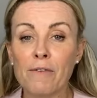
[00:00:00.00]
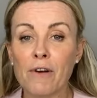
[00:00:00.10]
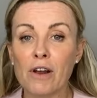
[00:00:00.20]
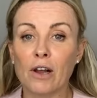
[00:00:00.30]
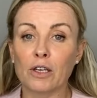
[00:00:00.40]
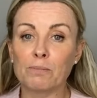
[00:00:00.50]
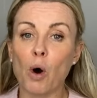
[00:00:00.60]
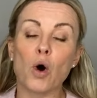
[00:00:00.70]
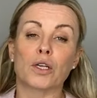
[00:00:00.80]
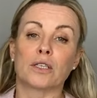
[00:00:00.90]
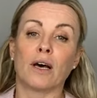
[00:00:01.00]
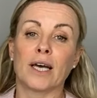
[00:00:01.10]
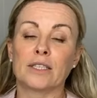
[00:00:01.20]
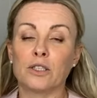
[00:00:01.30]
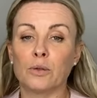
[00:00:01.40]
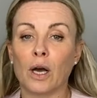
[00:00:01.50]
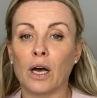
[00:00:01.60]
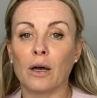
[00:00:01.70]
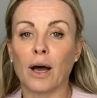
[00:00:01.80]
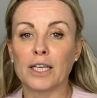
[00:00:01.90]
my very last box I had to
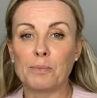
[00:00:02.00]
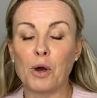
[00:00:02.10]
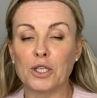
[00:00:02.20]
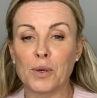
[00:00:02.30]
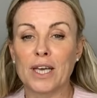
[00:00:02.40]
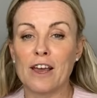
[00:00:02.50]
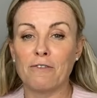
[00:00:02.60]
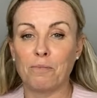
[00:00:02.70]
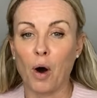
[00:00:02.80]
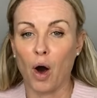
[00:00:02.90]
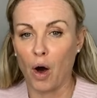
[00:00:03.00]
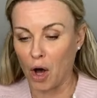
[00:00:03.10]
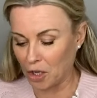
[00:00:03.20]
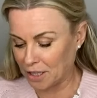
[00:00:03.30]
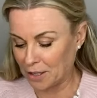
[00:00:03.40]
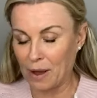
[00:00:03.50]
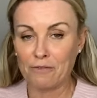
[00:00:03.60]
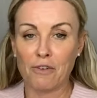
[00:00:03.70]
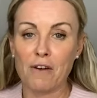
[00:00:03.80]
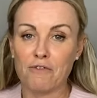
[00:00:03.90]
put into a gift box, so
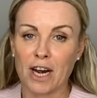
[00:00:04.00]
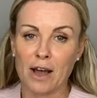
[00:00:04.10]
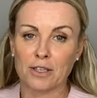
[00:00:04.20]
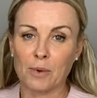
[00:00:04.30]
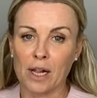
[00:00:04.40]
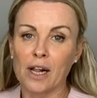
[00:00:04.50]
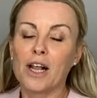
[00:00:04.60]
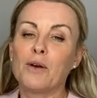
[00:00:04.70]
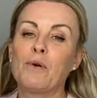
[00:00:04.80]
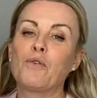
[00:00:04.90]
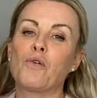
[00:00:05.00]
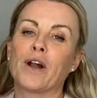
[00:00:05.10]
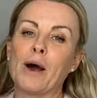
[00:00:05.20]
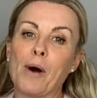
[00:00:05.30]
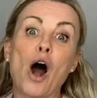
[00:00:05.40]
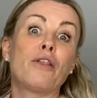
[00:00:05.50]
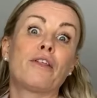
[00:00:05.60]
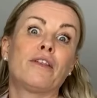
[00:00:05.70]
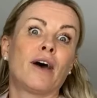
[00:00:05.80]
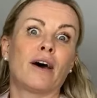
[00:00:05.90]
I've run out as well. We've all run out. But
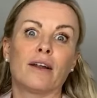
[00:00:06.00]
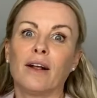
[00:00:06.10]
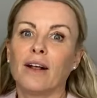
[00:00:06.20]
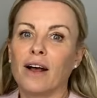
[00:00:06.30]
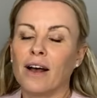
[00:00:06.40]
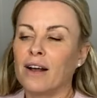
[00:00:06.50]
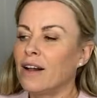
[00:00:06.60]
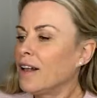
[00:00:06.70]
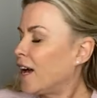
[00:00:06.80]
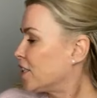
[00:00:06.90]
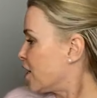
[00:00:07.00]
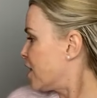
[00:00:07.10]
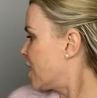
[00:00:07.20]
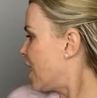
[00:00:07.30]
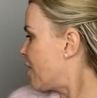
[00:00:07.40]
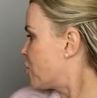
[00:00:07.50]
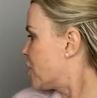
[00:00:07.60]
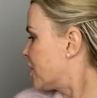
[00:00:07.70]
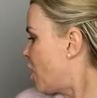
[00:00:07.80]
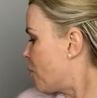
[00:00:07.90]
other than that, actually, I think I have
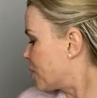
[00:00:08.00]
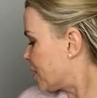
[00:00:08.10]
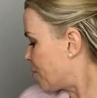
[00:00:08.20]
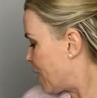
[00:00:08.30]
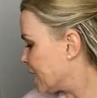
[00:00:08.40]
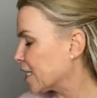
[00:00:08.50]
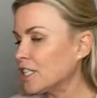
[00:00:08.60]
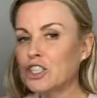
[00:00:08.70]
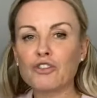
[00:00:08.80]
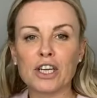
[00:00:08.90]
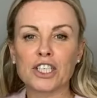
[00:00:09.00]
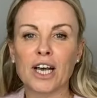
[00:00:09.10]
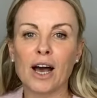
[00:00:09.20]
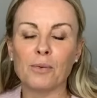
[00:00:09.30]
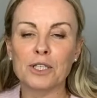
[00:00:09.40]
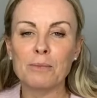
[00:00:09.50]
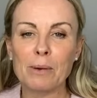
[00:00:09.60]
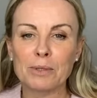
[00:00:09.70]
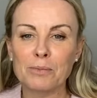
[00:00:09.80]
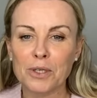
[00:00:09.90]
got a tub because I basically stretched it out with some
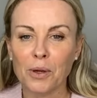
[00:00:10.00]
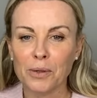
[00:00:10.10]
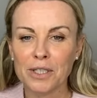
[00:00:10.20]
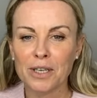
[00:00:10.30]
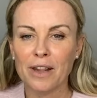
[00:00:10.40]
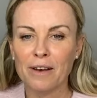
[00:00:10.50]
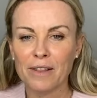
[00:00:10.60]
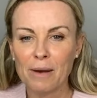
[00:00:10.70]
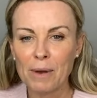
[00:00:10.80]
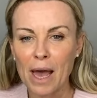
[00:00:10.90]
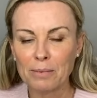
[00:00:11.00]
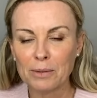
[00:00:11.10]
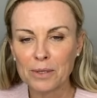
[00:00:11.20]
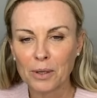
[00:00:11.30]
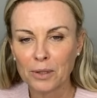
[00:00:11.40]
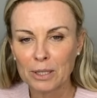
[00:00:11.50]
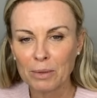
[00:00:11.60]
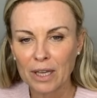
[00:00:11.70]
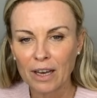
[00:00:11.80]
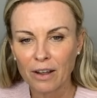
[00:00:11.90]
Epsom salt, so they're a bit Epsom salty,
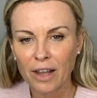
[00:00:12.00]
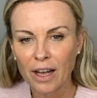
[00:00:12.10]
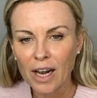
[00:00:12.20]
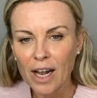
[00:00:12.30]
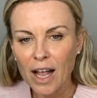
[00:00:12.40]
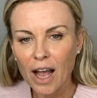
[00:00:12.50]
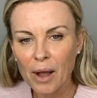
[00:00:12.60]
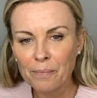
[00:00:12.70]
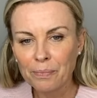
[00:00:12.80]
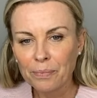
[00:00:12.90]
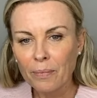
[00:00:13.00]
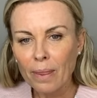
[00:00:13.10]
but they are there.